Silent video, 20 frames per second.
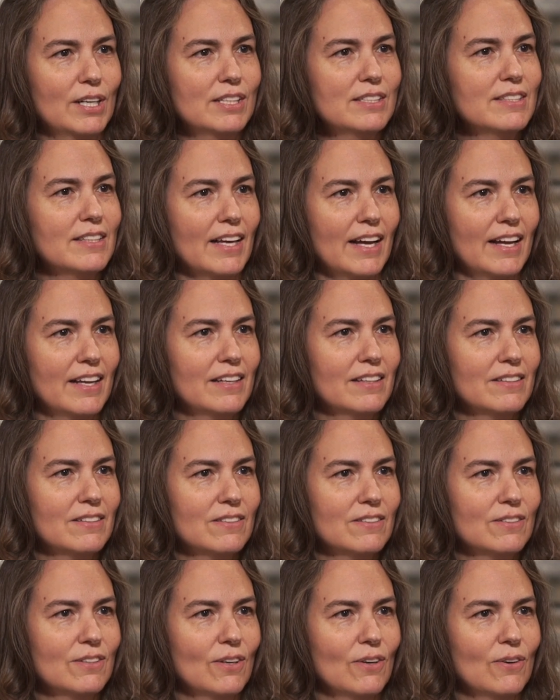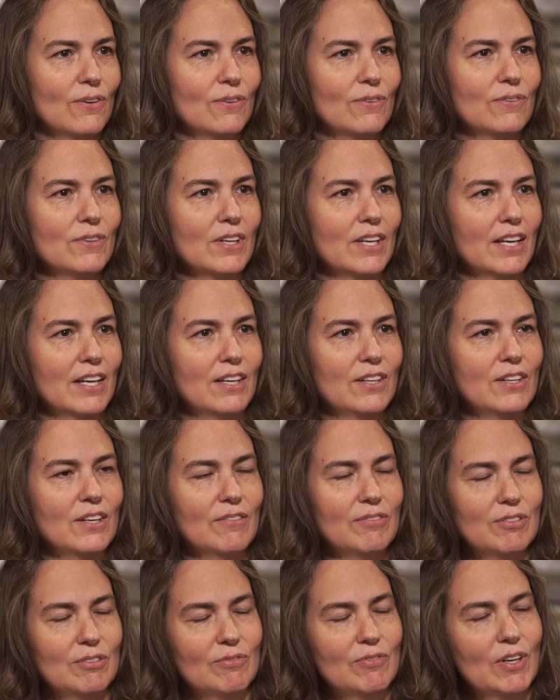is that? So you
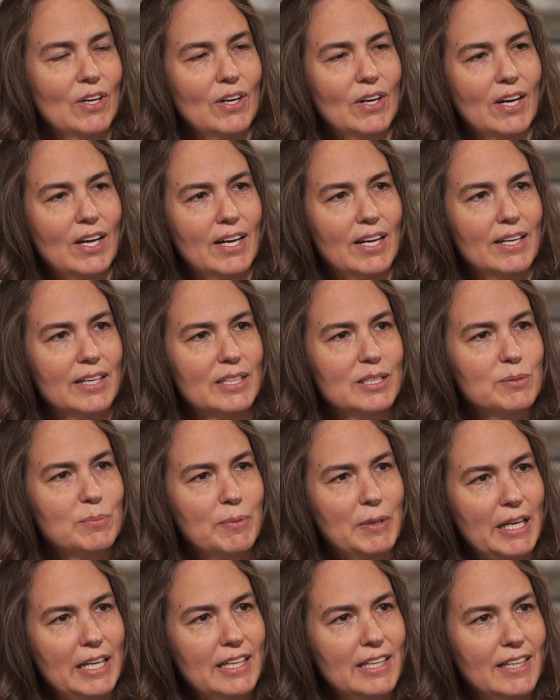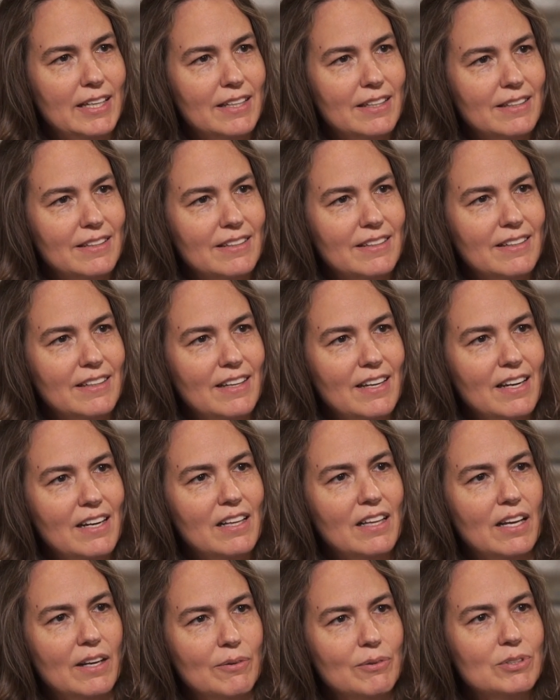have to figure out how to explain it in
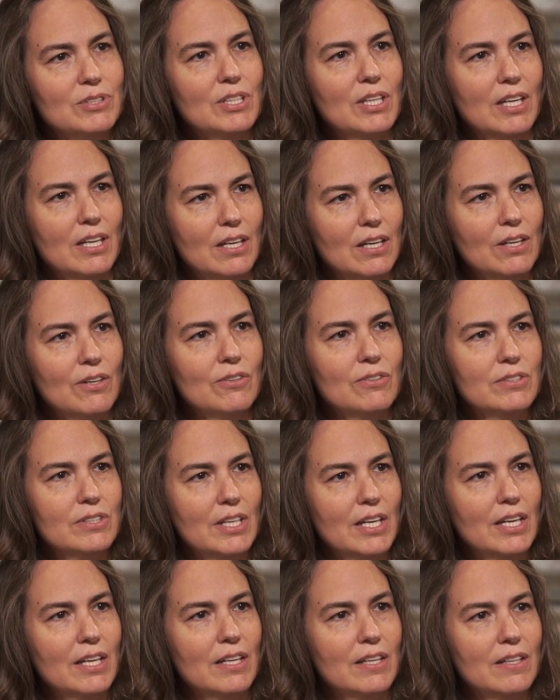a language they can understand.